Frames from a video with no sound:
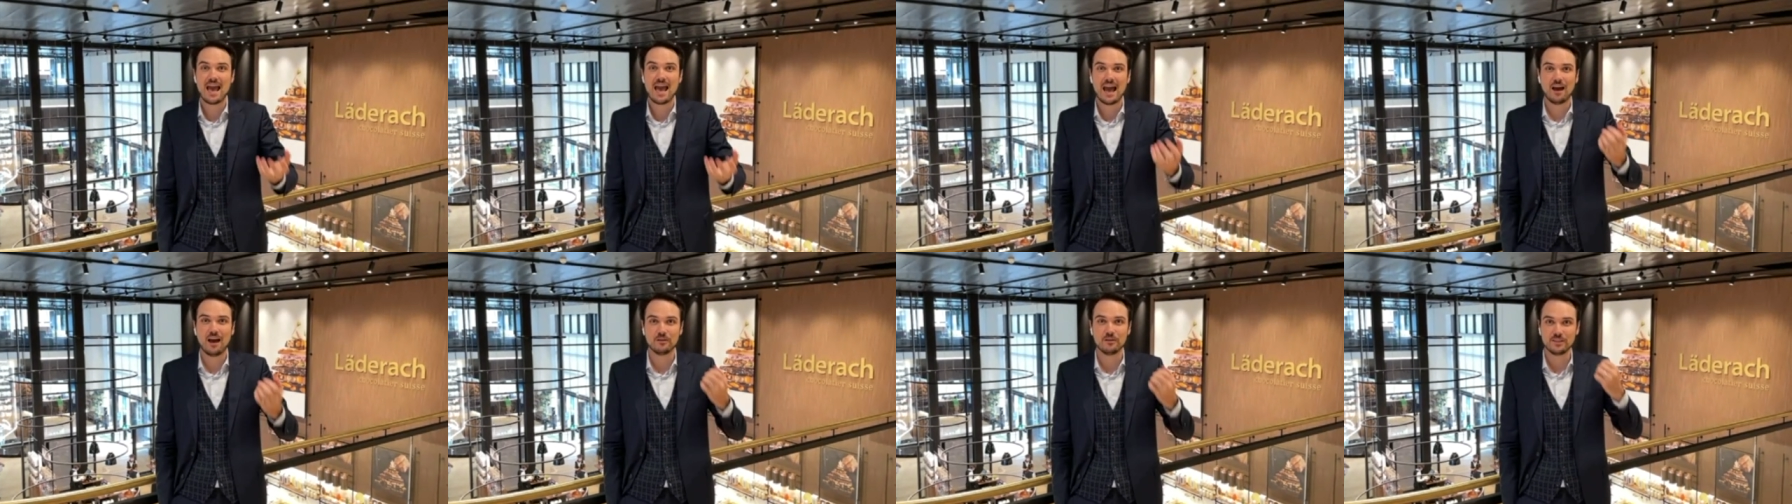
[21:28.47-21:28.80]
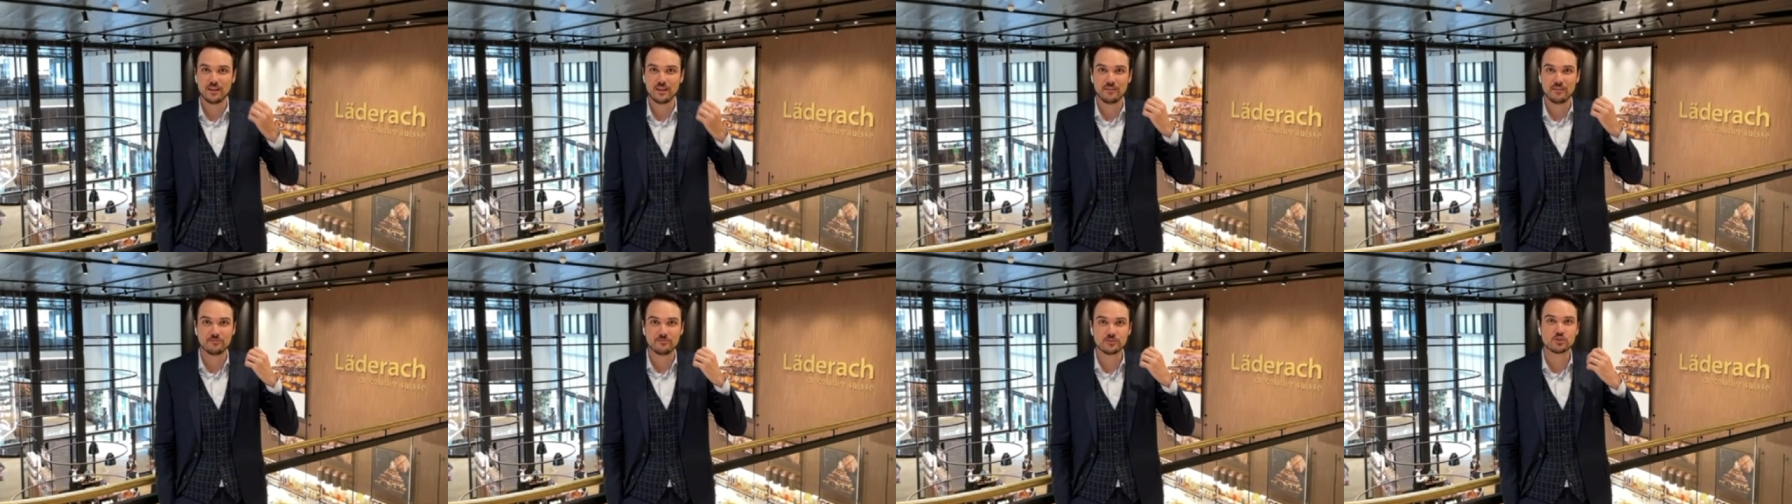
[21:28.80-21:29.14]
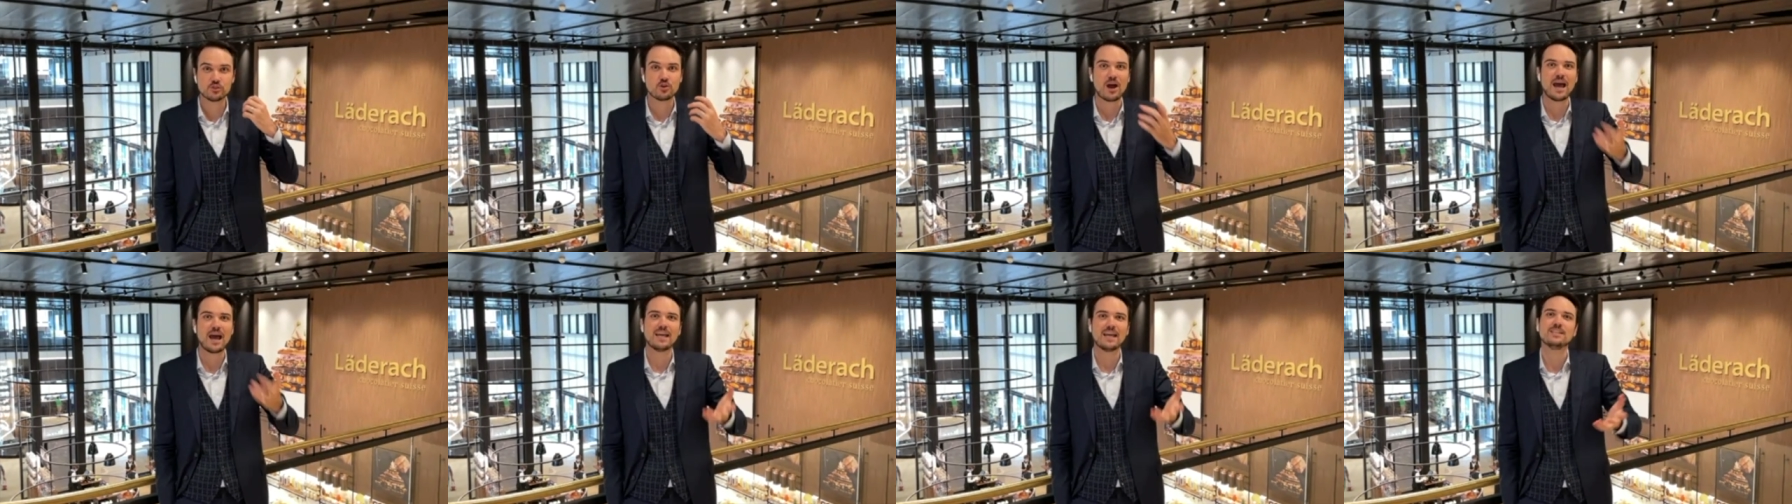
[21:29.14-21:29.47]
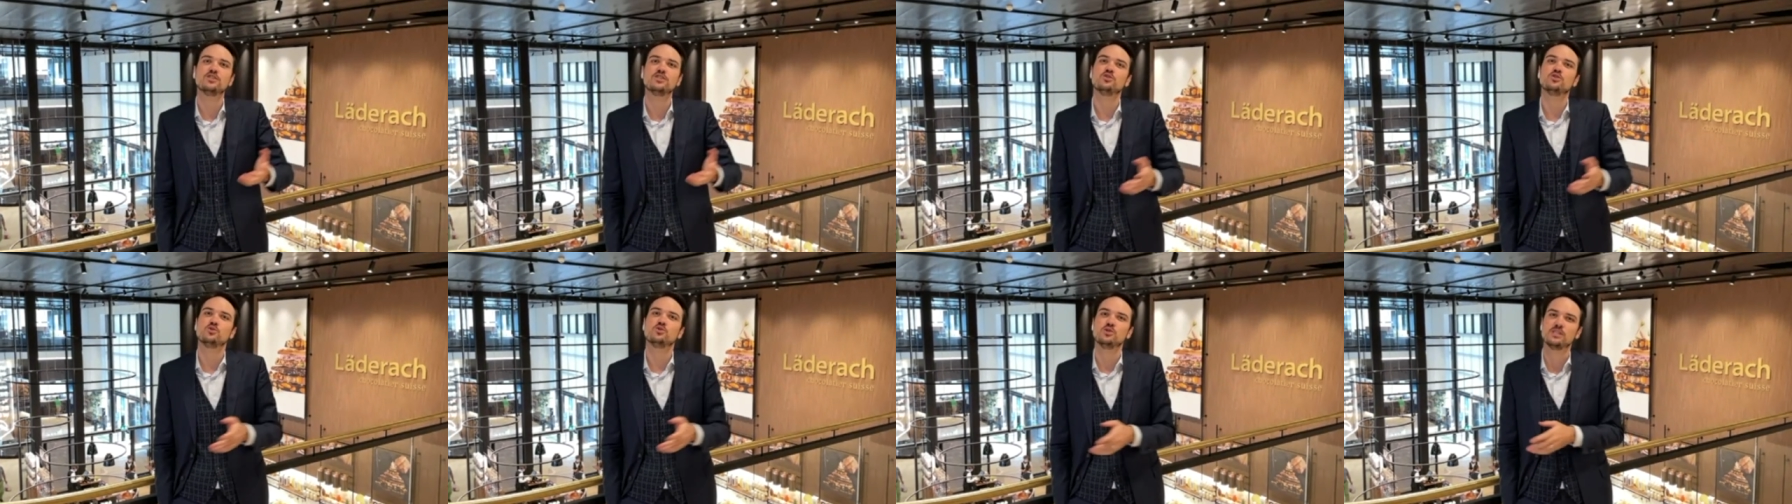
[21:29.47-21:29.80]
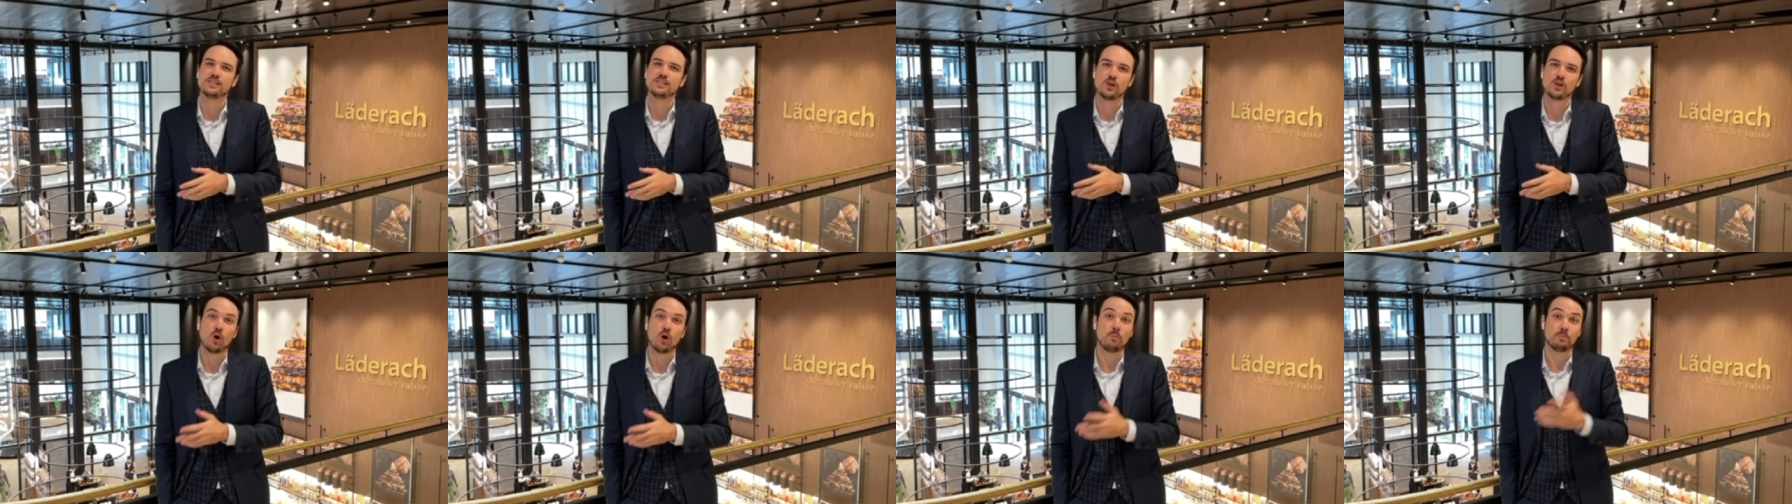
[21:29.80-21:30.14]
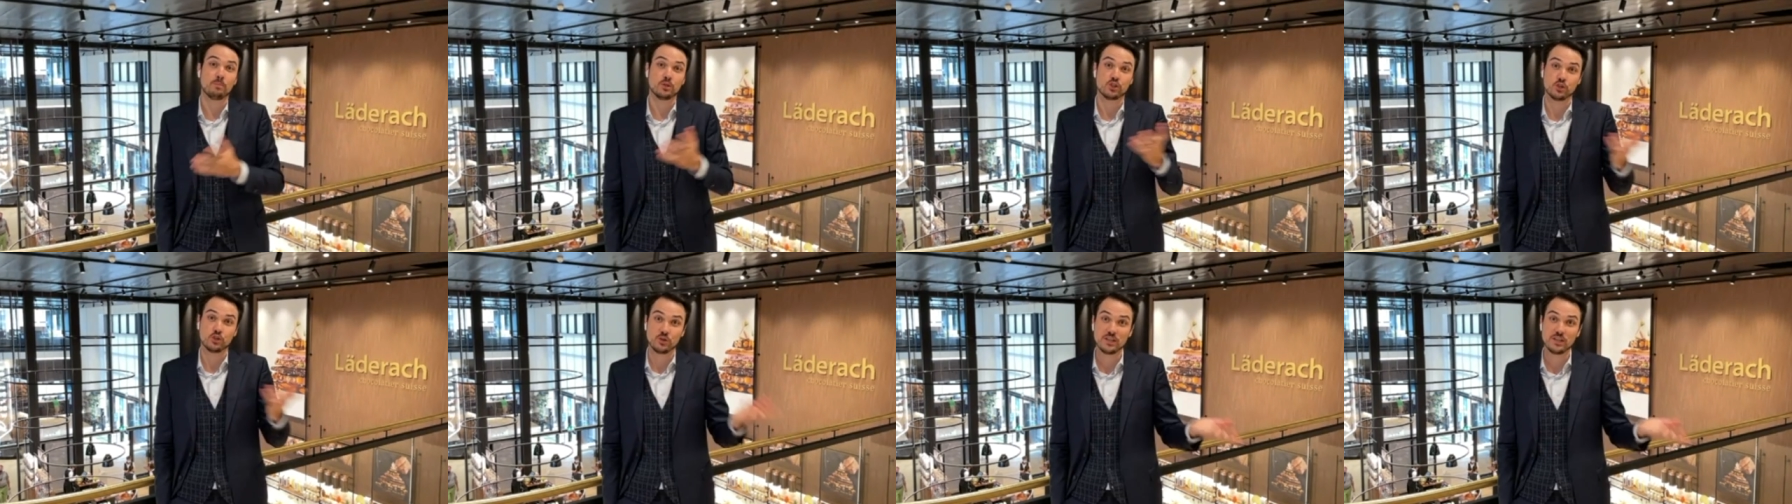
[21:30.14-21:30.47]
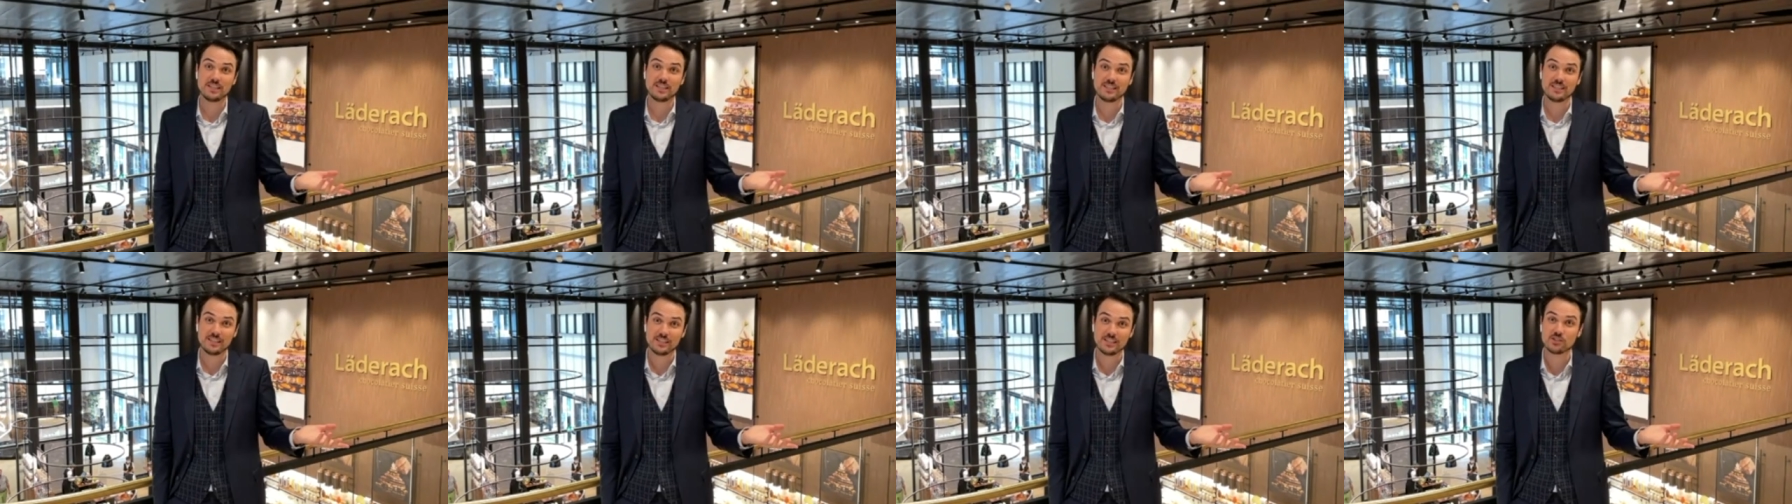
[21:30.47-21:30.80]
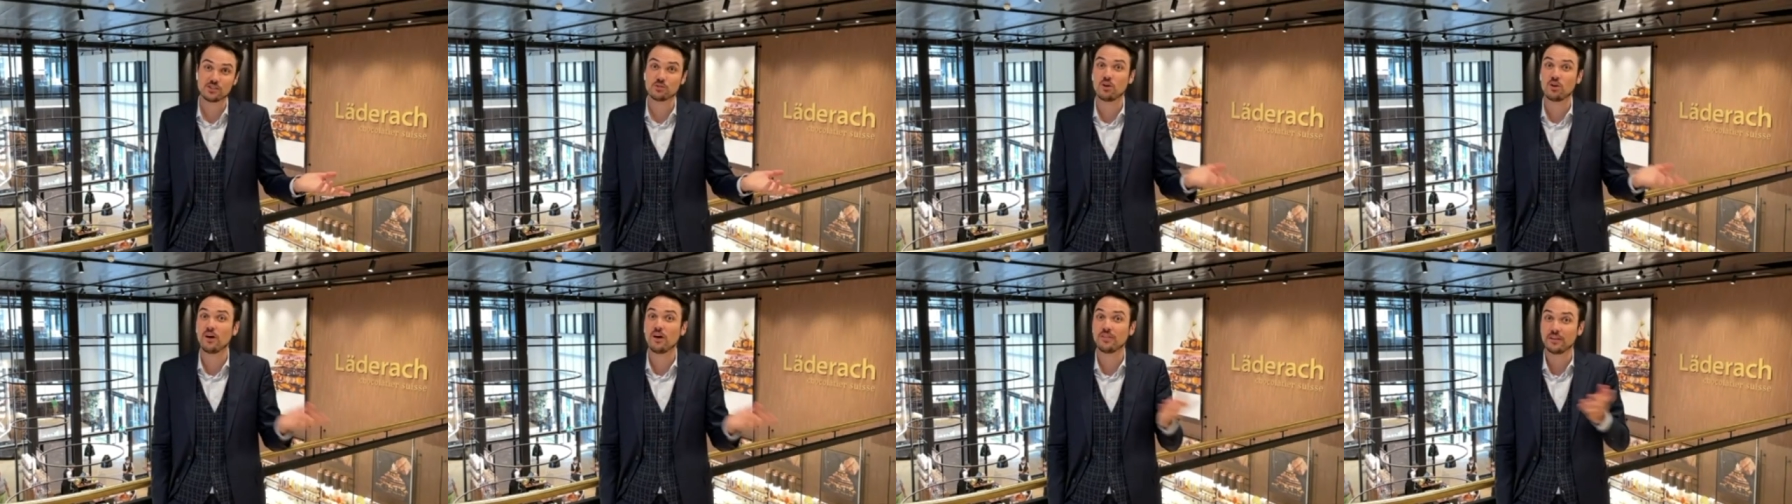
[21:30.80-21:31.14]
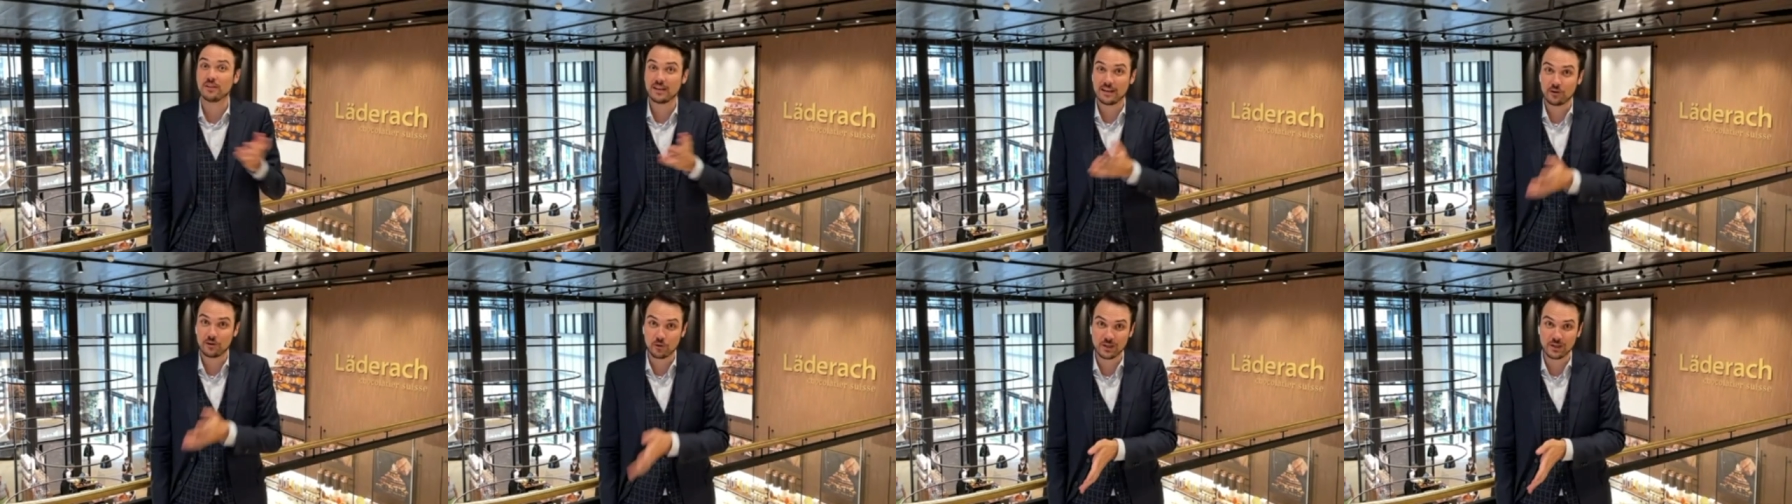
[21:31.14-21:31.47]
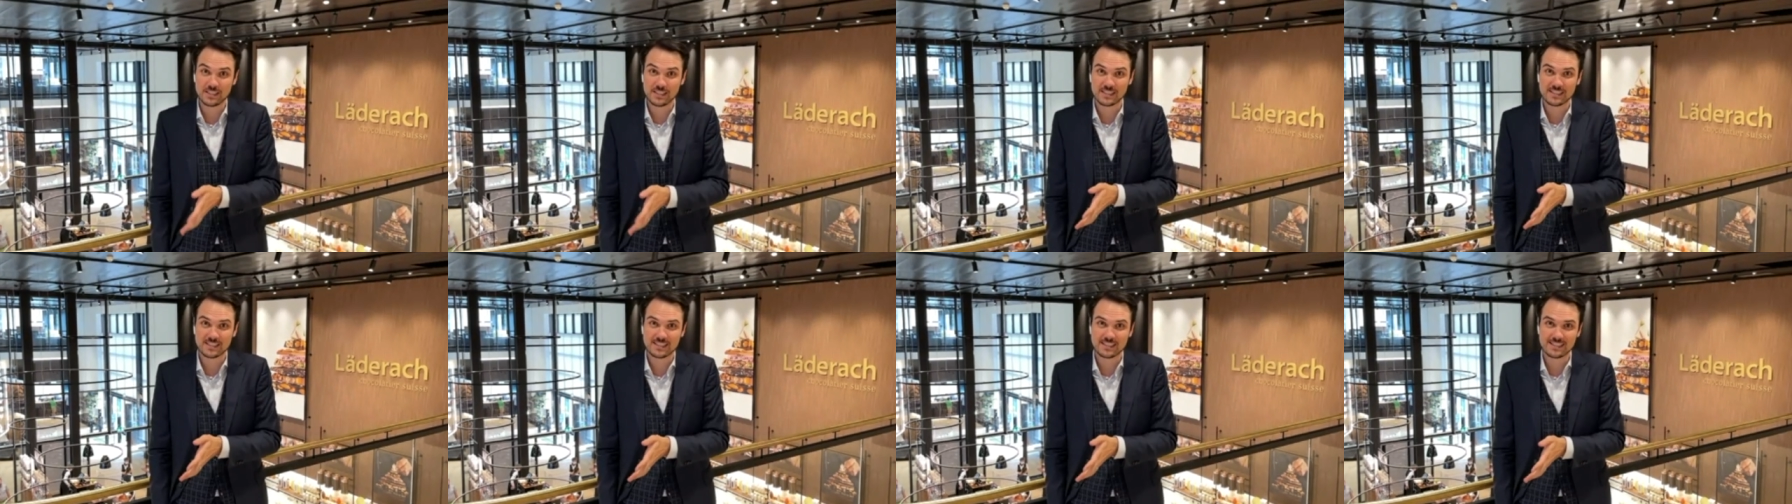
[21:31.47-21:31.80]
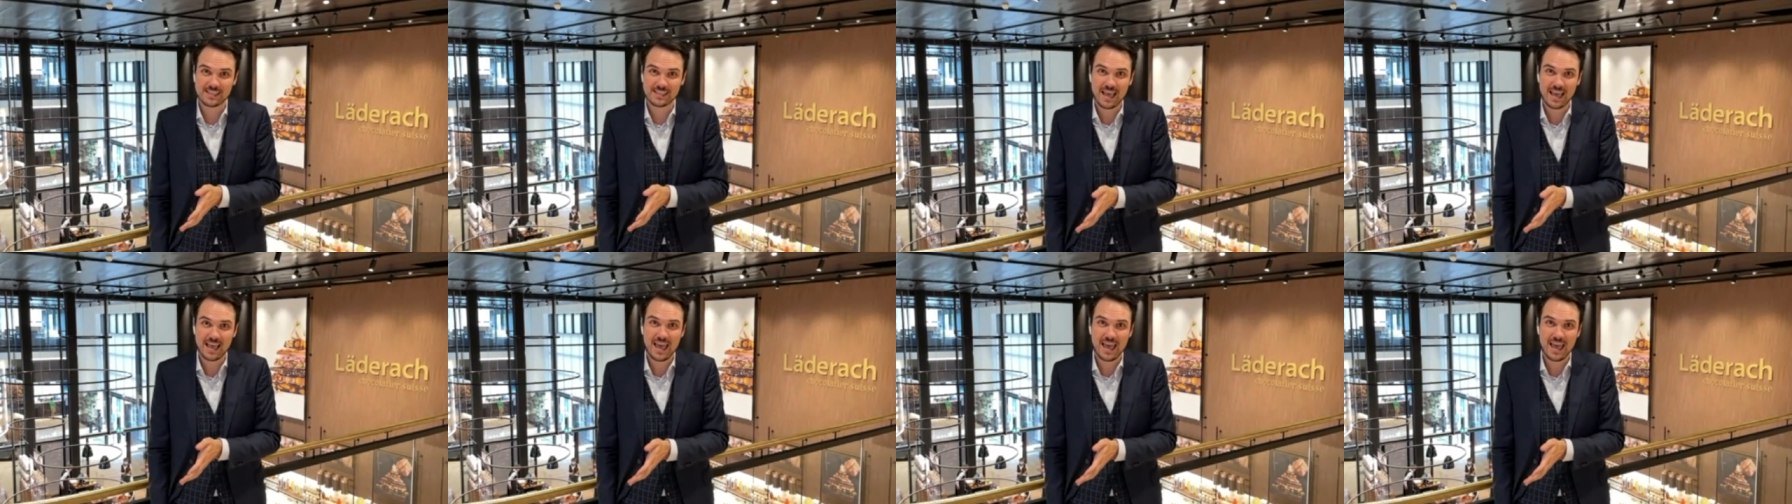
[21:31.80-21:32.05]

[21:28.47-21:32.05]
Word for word: how they have tried to see opportunities rather than risks.